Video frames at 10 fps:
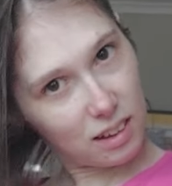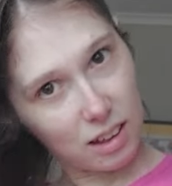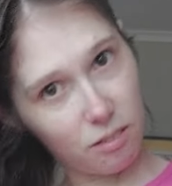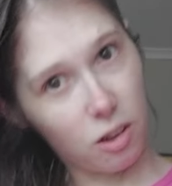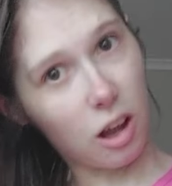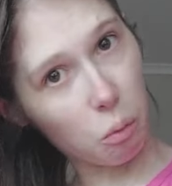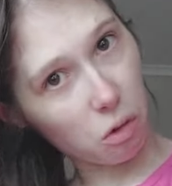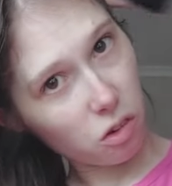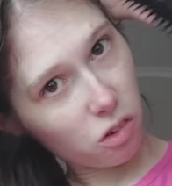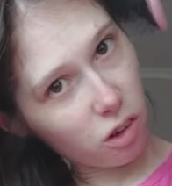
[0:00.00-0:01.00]
if you guys
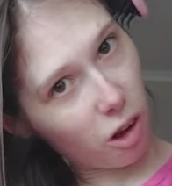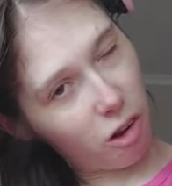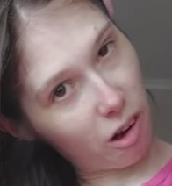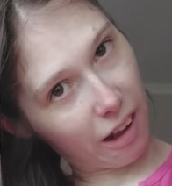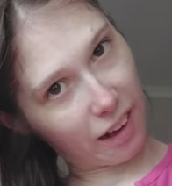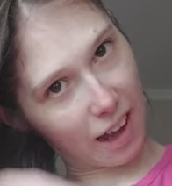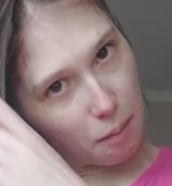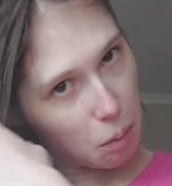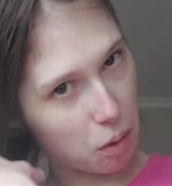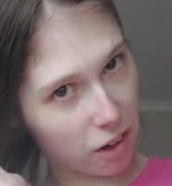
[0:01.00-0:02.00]
want to know like how
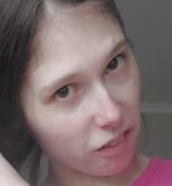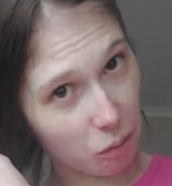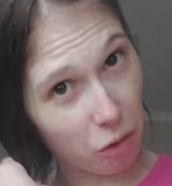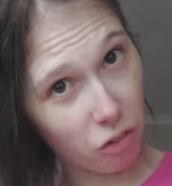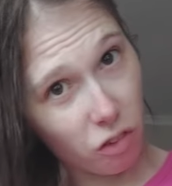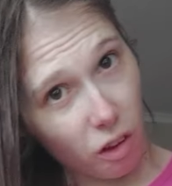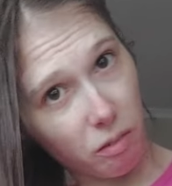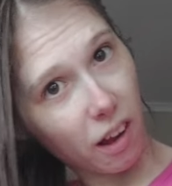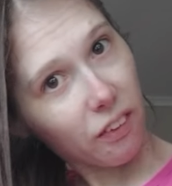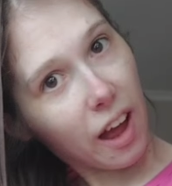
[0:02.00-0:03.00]
my pregnancy was and stuff
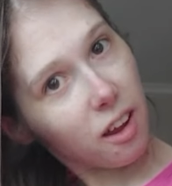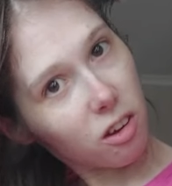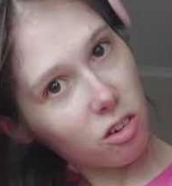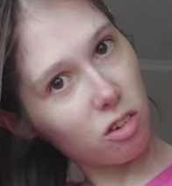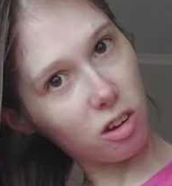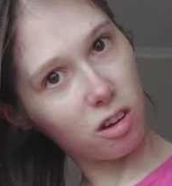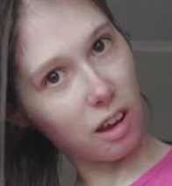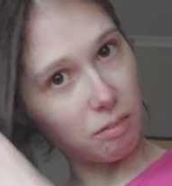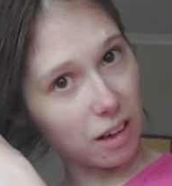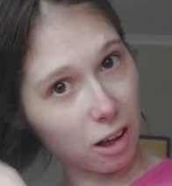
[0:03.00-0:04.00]
like that. You should
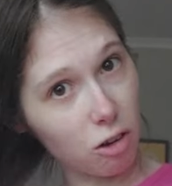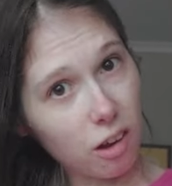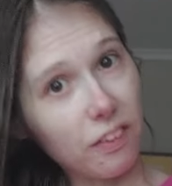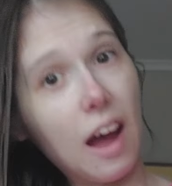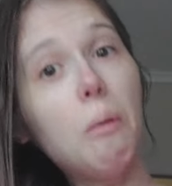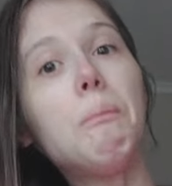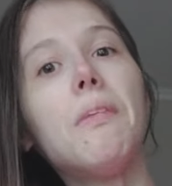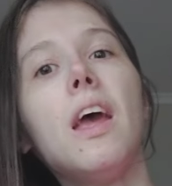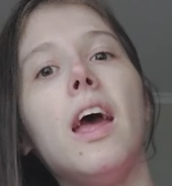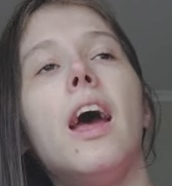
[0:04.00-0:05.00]
definitely go check that out,
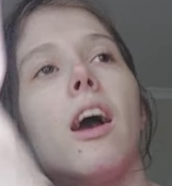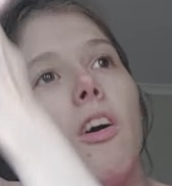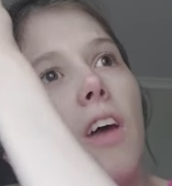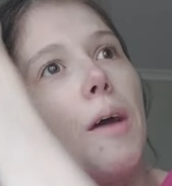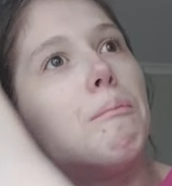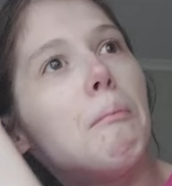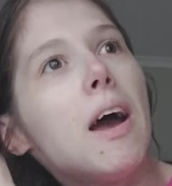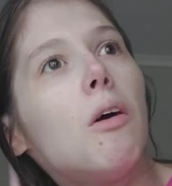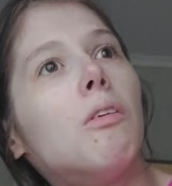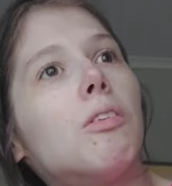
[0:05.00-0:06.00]
because I
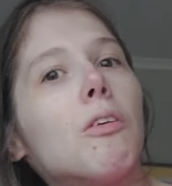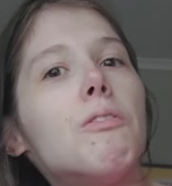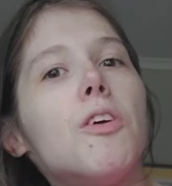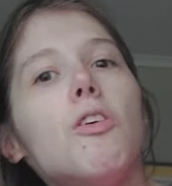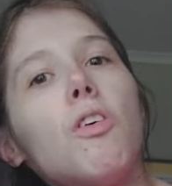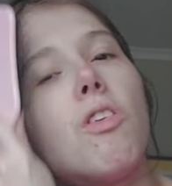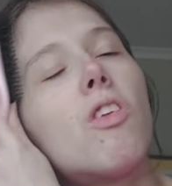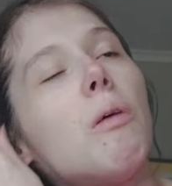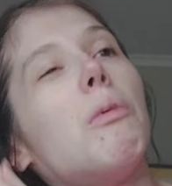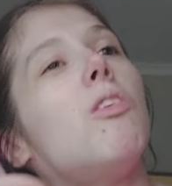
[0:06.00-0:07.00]
might have confused
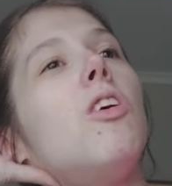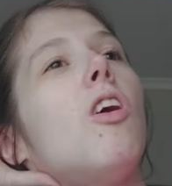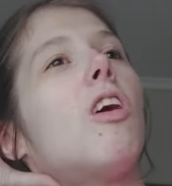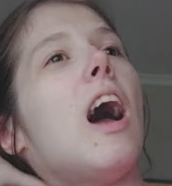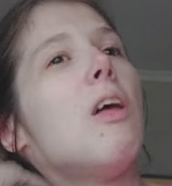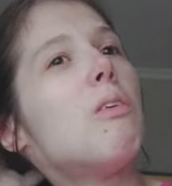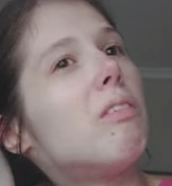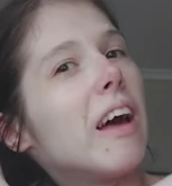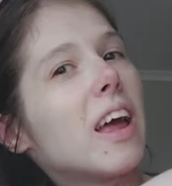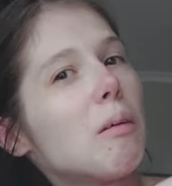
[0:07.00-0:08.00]
some of you guys with
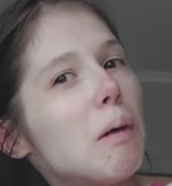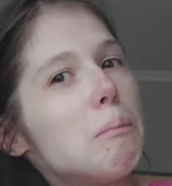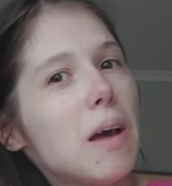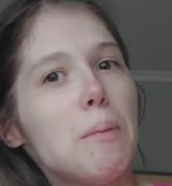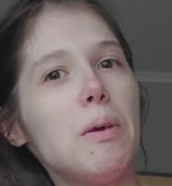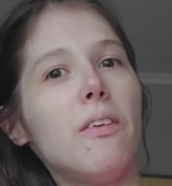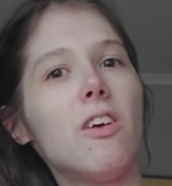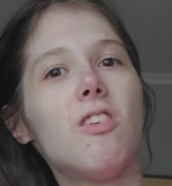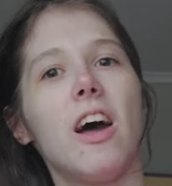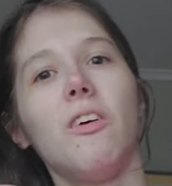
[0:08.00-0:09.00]
like my baby on
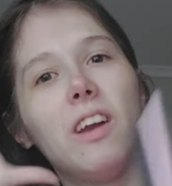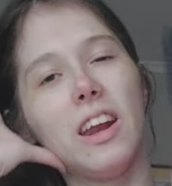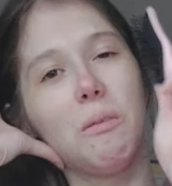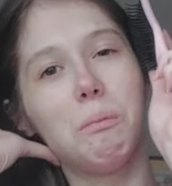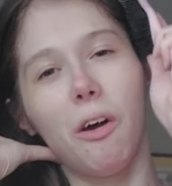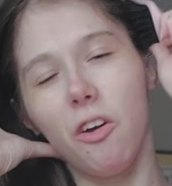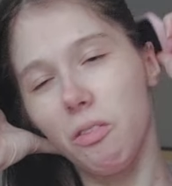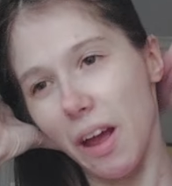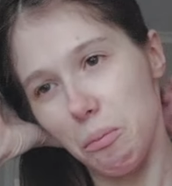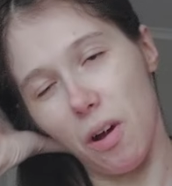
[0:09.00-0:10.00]
this channel when I didn't post
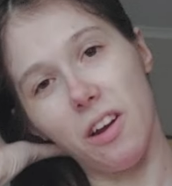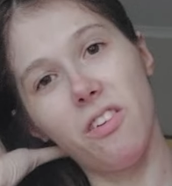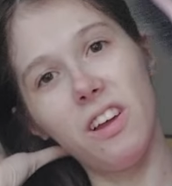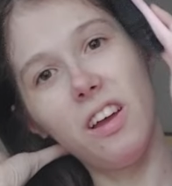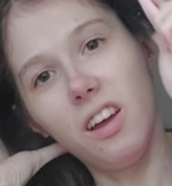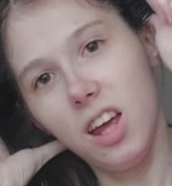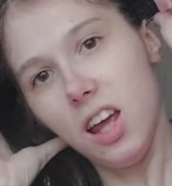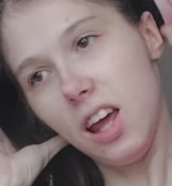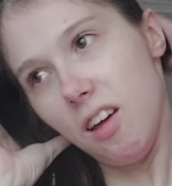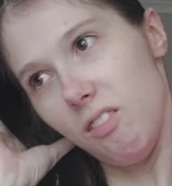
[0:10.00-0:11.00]
like pregnancy
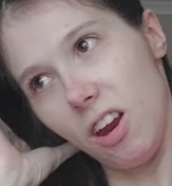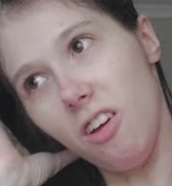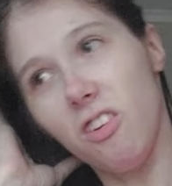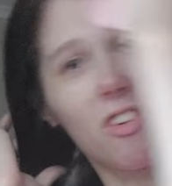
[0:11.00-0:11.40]
videos. It's